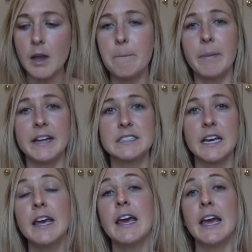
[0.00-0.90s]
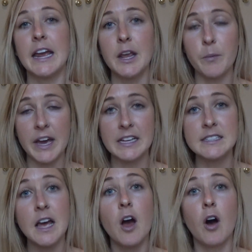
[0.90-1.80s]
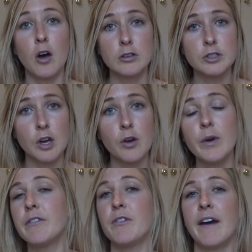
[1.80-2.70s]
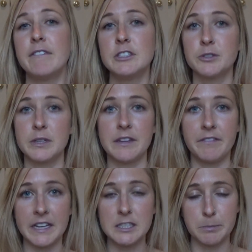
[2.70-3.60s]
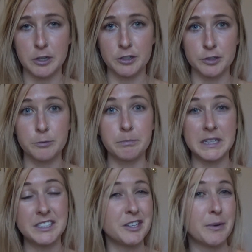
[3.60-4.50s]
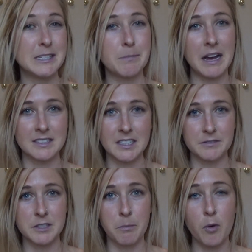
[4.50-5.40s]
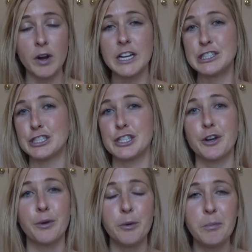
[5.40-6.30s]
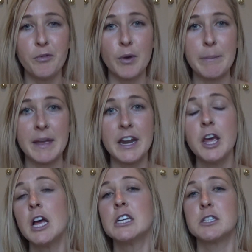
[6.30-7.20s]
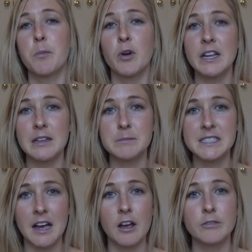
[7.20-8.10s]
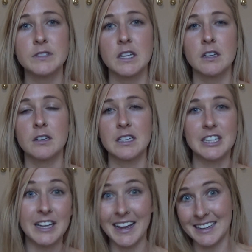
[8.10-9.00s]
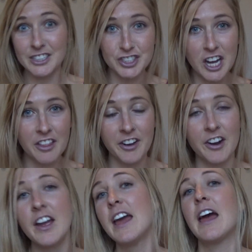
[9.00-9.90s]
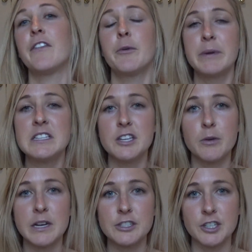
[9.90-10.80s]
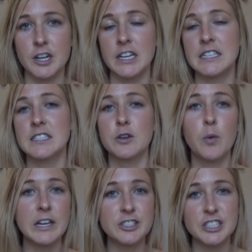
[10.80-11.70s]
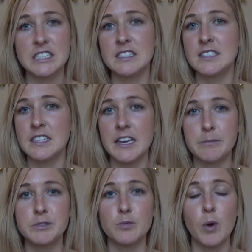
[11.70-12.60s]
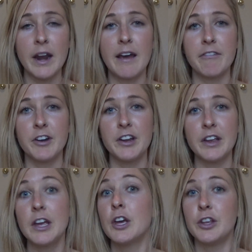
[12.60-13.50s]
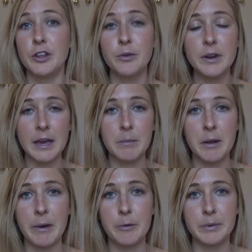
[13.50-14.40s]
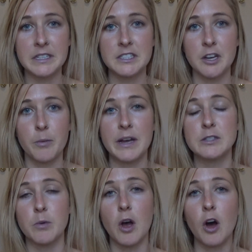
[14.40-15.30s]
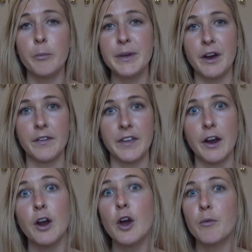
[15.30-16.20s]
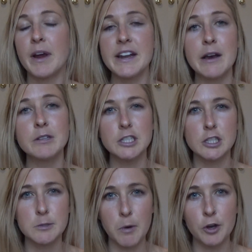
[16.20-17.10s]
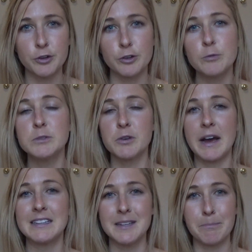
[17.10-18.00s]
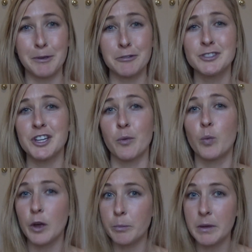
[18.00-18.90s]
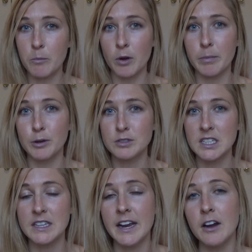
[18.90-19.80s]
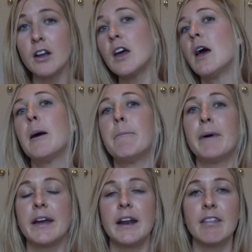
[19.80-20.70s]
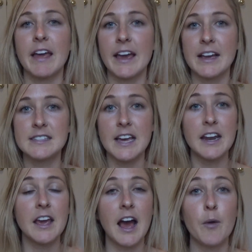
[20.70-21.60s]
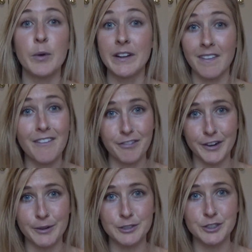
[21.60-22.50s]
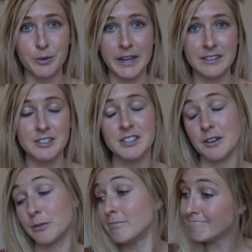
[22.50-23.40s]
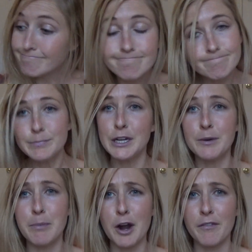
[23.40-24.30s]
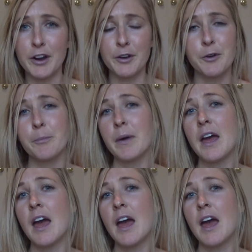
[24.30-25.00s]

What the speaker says: But anyways, also, if you haven't joined the Facebook group PCOS Positive Support, it's just a group of women supporting themselves and each other and their PCOS journeys, questions, tips, whatever, you name it about PCOS will all be on there. Right now it's a small group, so as it builds, there will be more posted there. But like I said, we'd love for you to join, so be a part of our group,